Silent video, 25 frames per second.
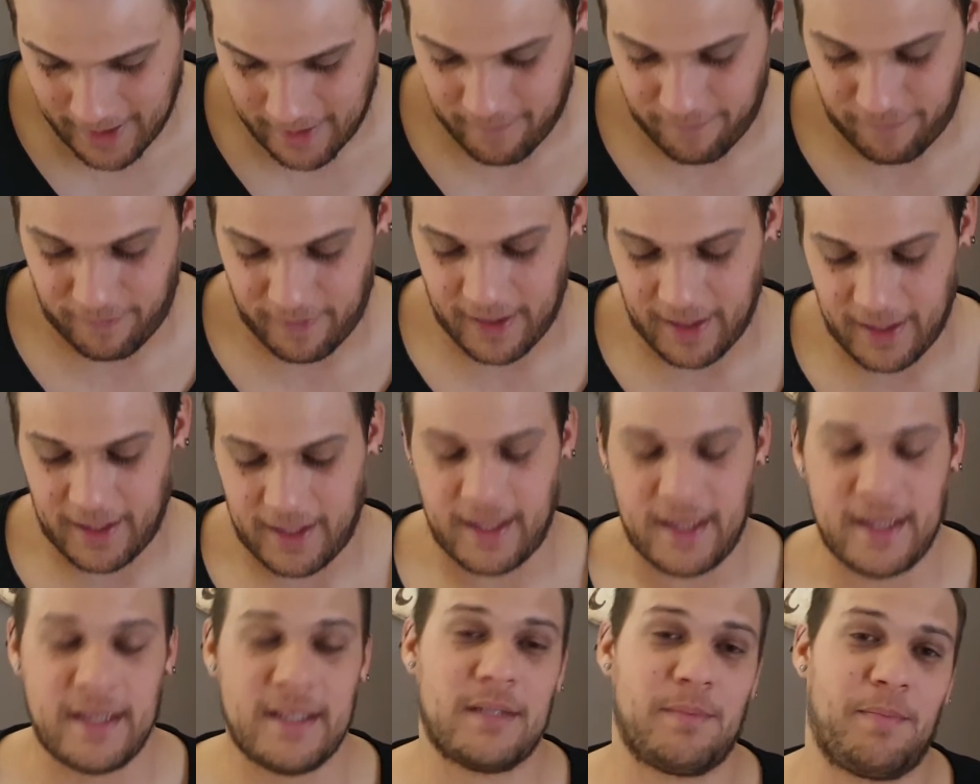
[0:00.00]

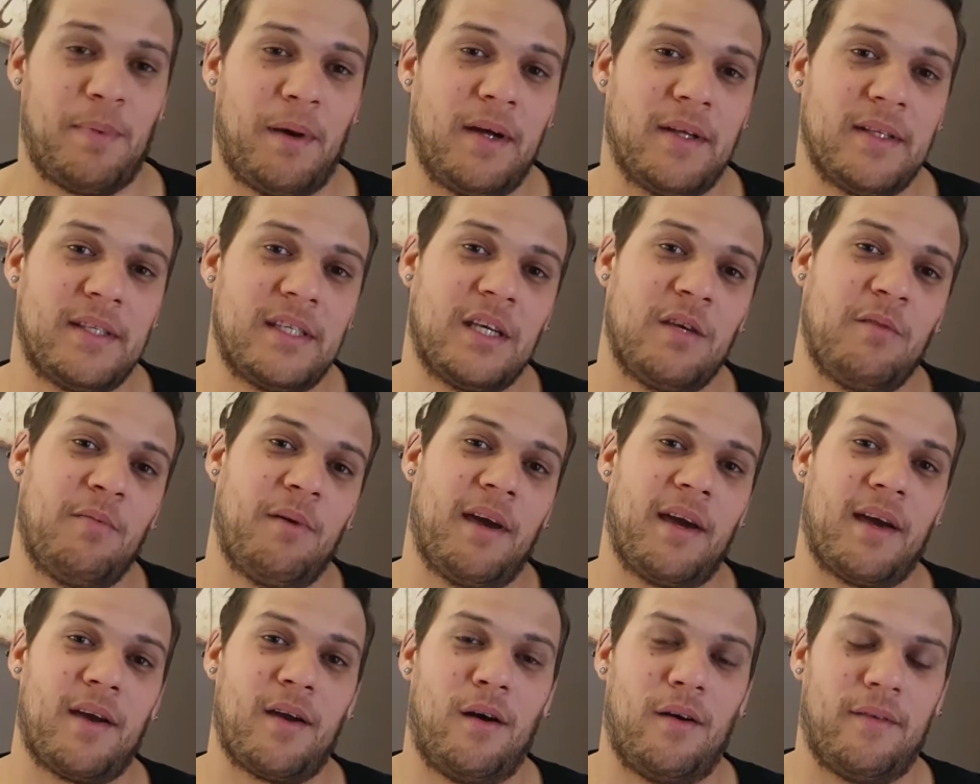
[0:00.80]
Vikings bouncing
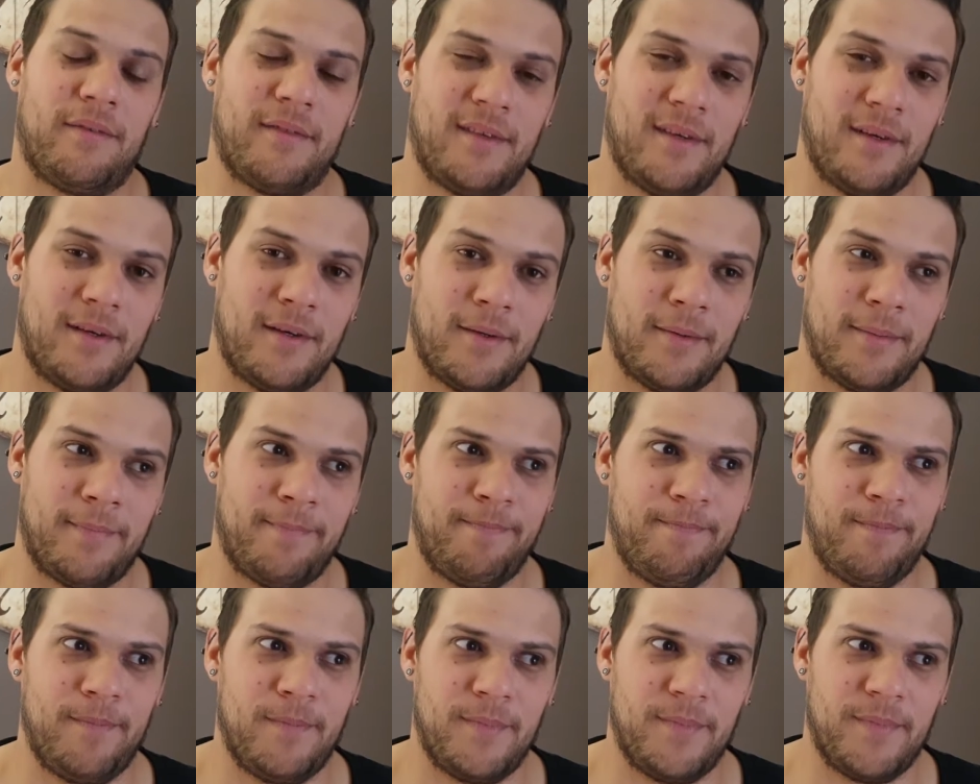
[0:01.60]
back after
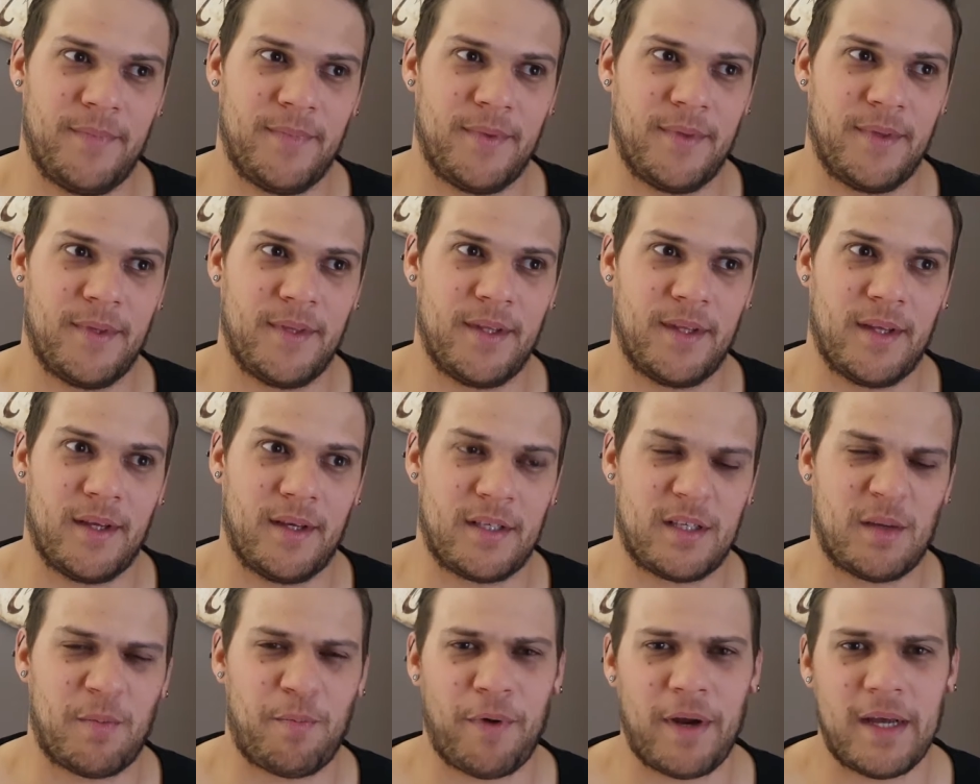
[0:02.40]
a
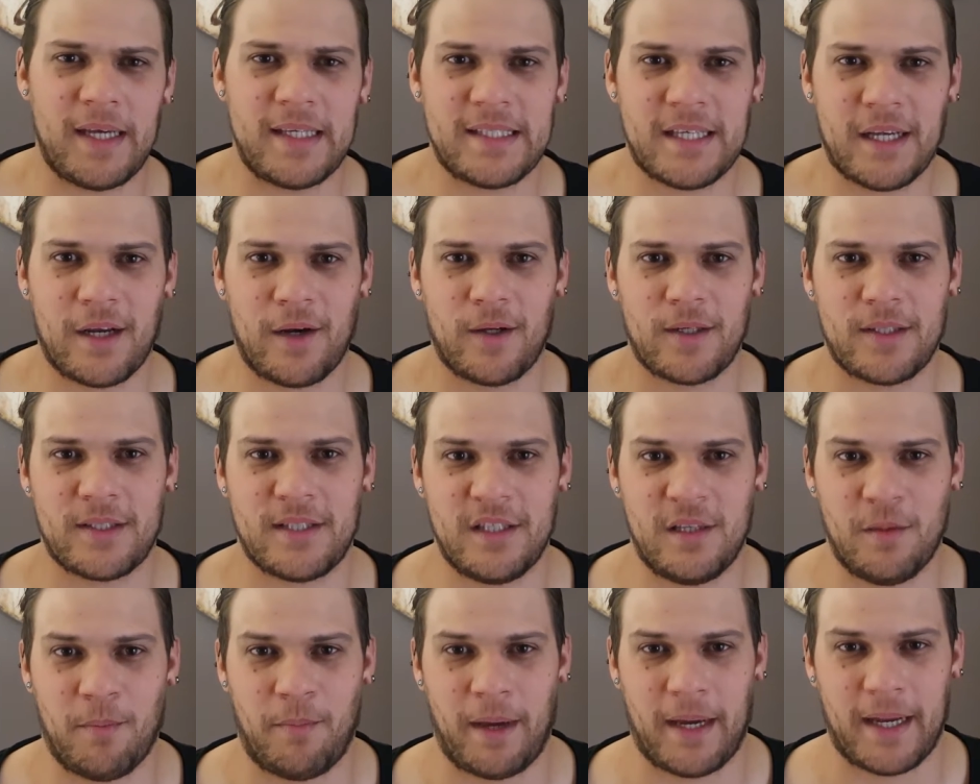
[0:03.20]
surprising loss
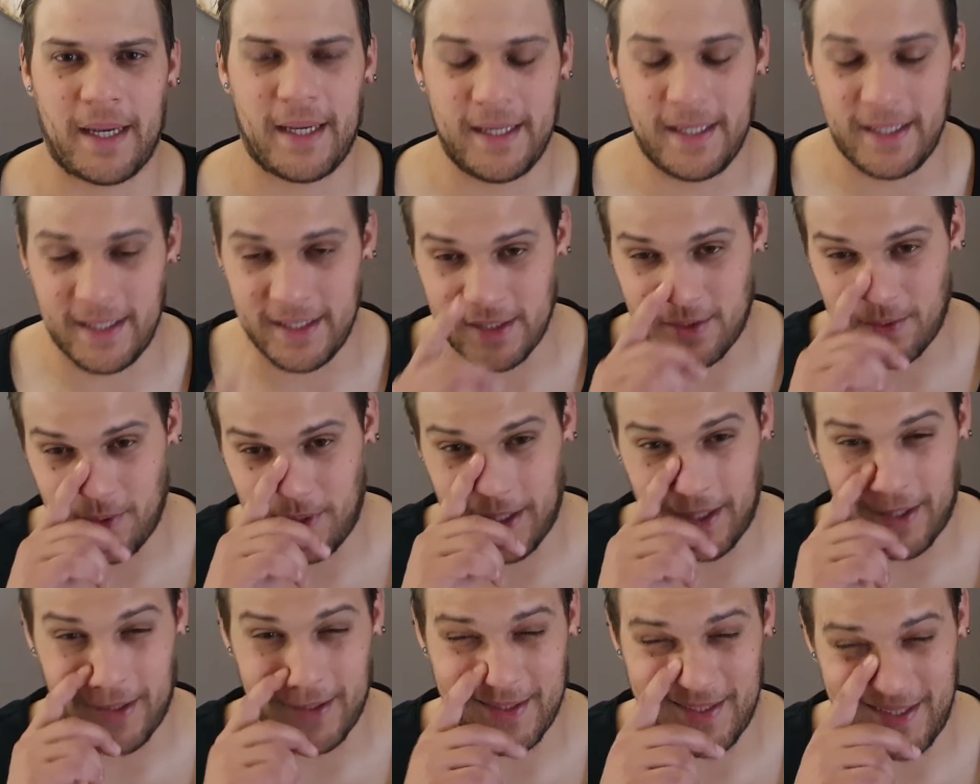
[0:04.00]
to the Buccaneers, where
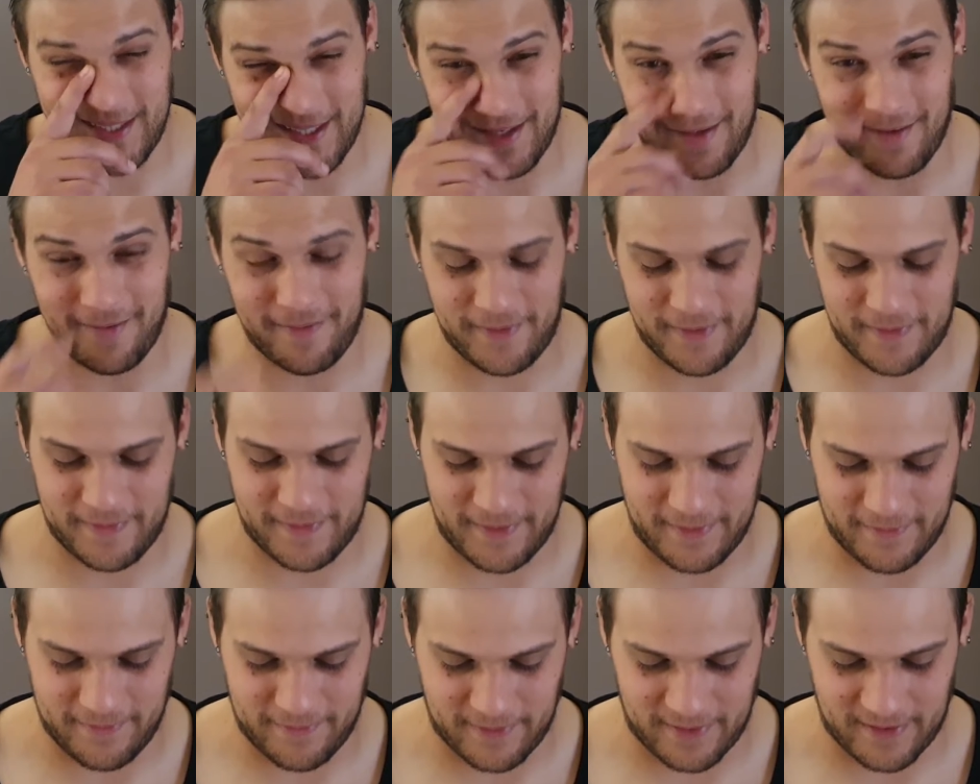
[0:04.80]
they conceded
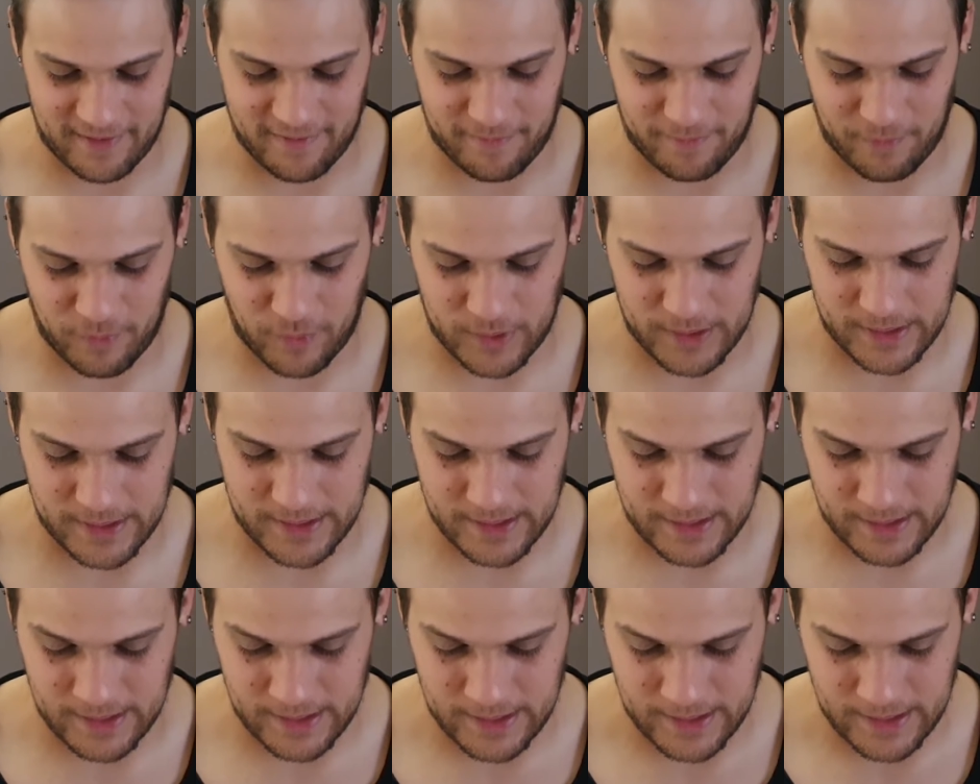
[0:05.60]
55
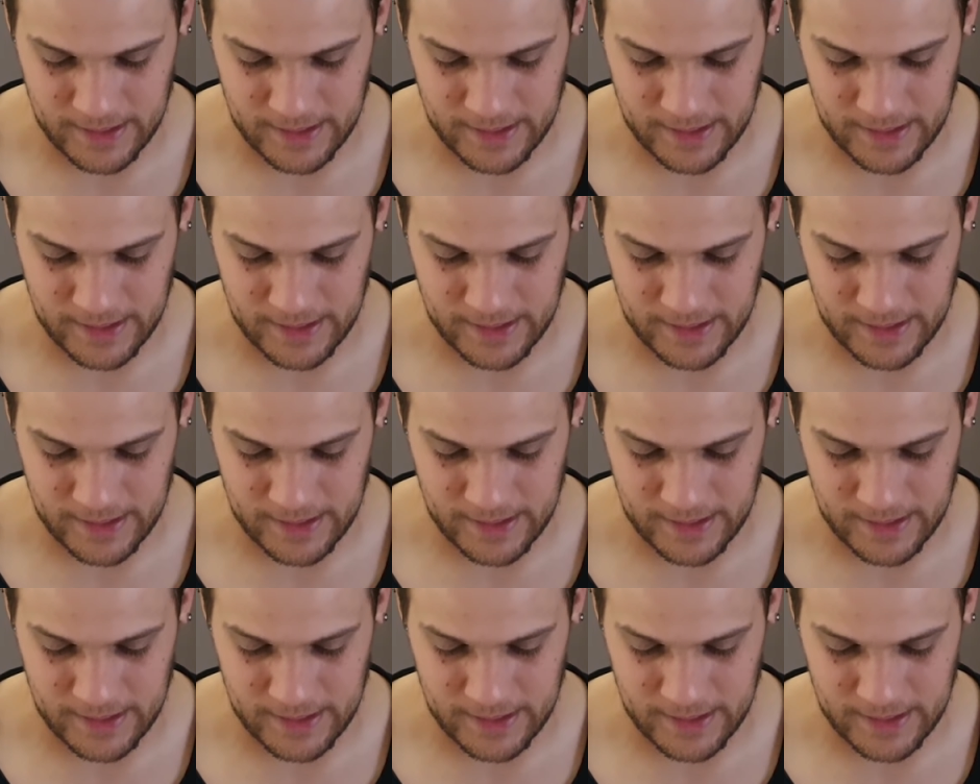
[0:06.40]
points.